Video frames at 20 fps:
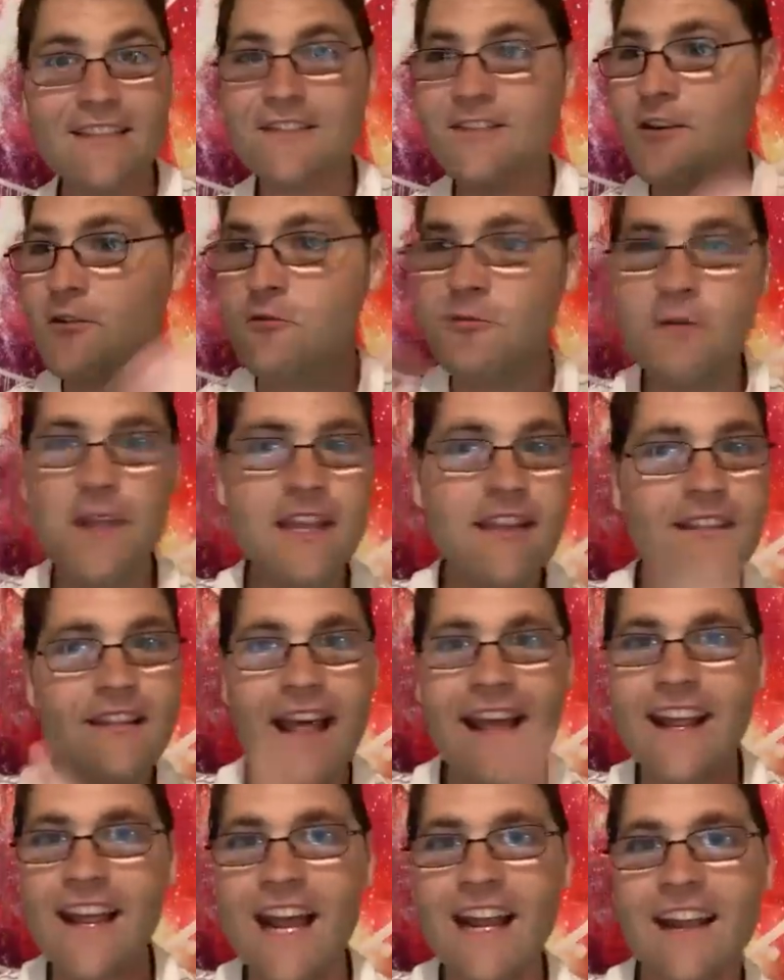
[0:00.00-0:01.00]
And so we
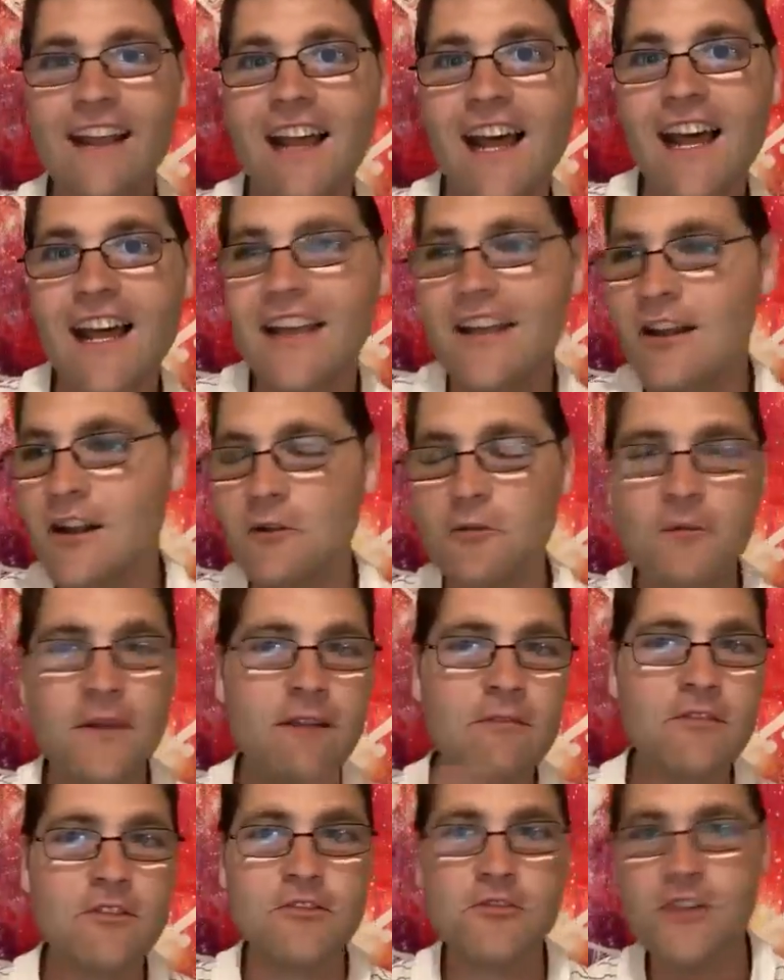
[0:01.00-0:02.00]
like got in contact. you know,
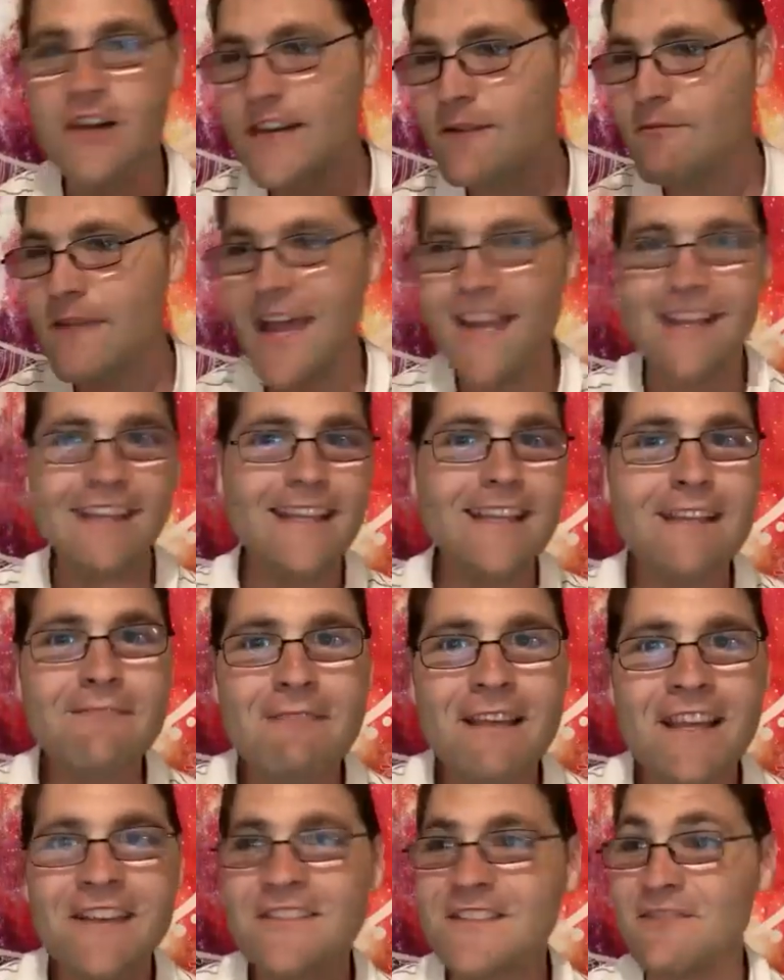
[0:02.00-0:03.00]
we were trading back
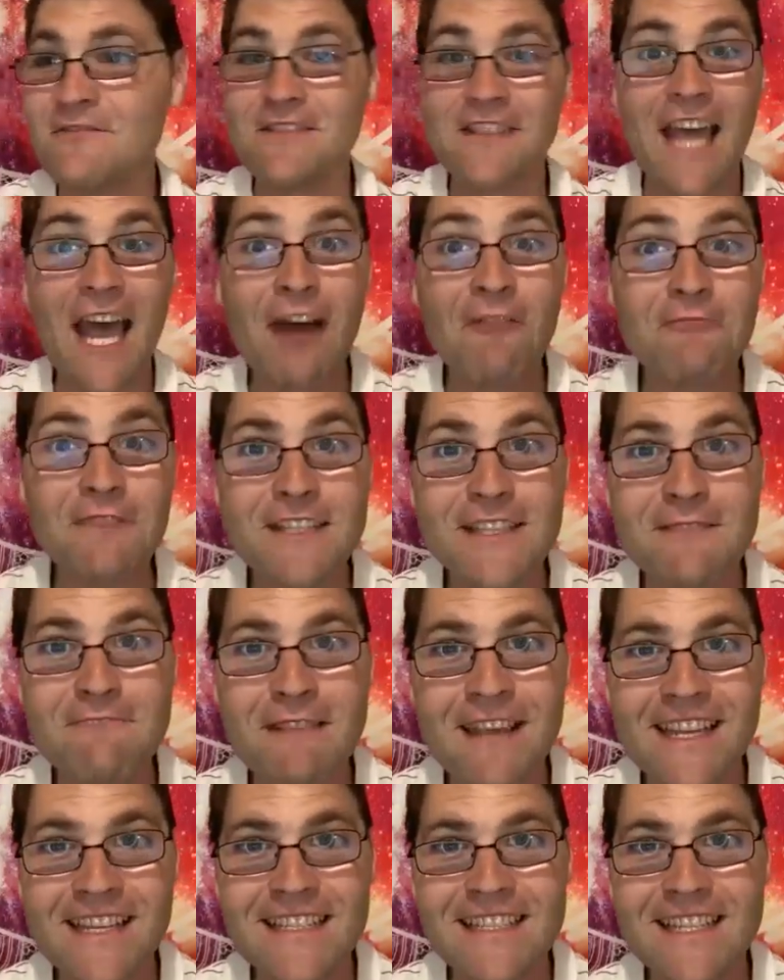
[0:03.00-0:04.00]
emails. So that was
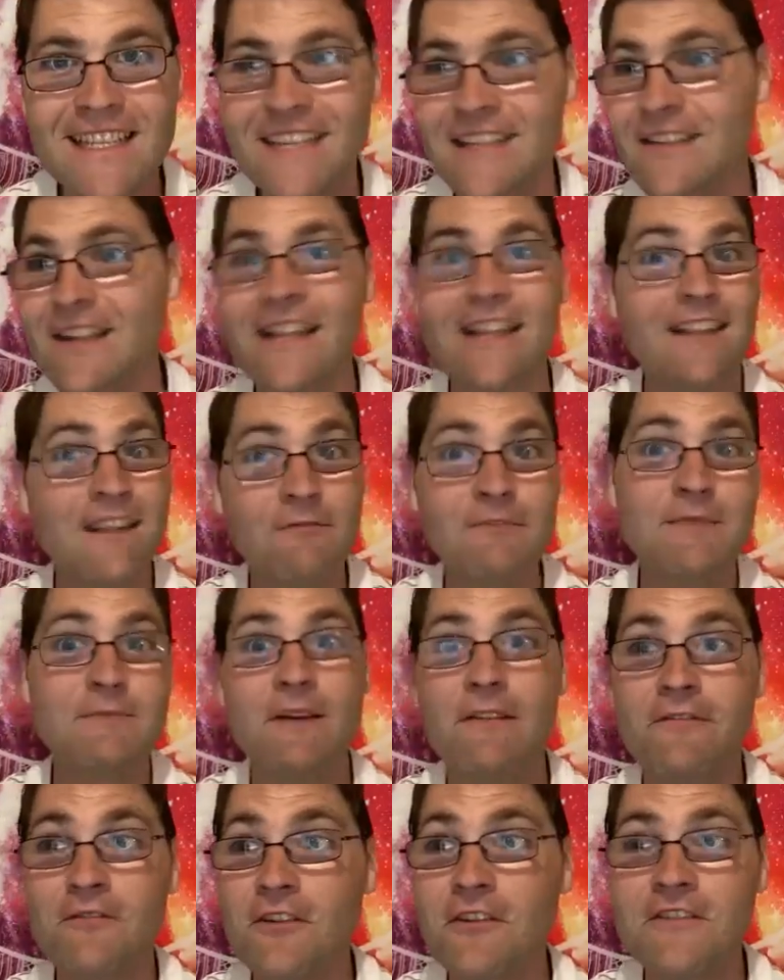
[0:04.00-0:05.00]
amazing. And like, that was
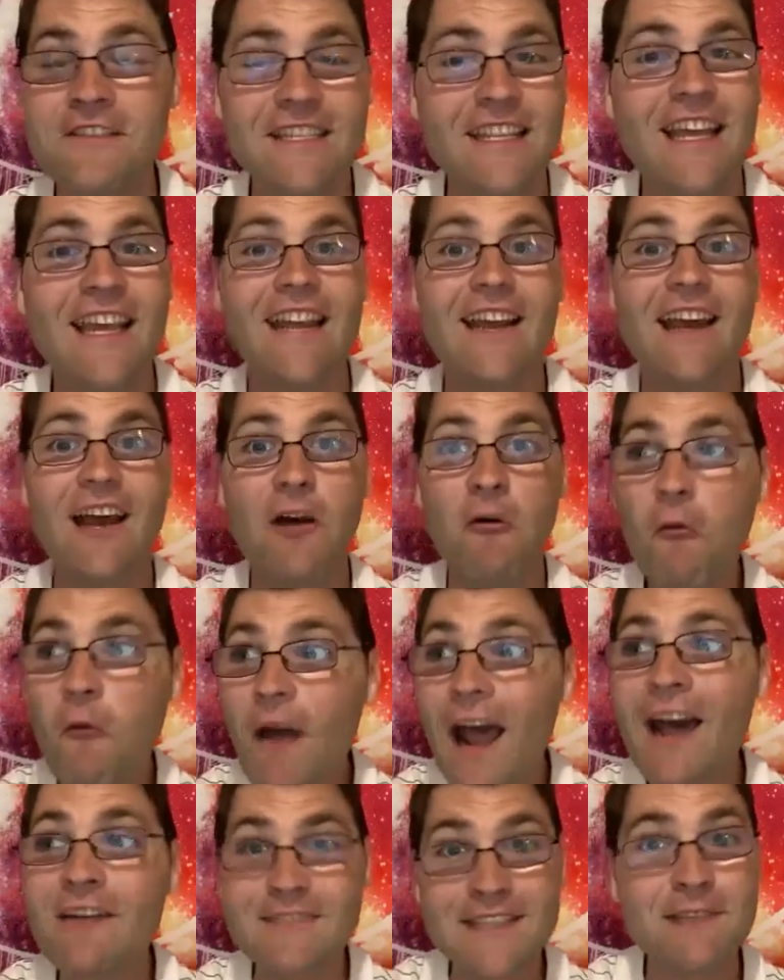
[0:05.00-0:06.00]
my first like,
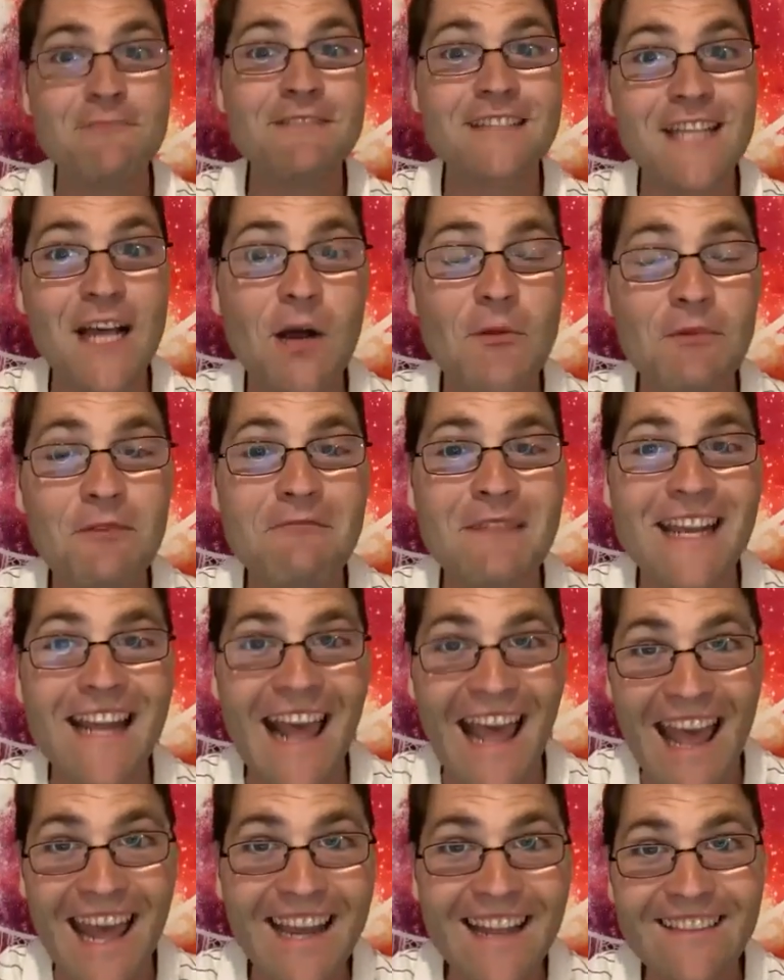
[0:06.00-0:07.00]
wow, someone's helping me
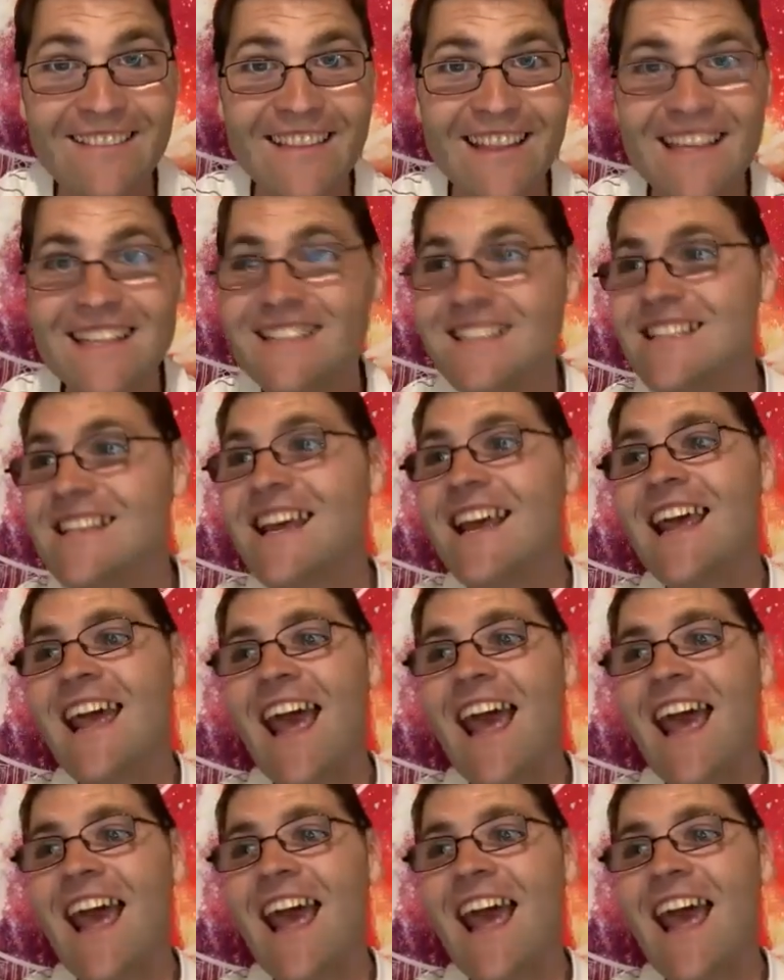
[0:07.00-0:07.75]
to edit this.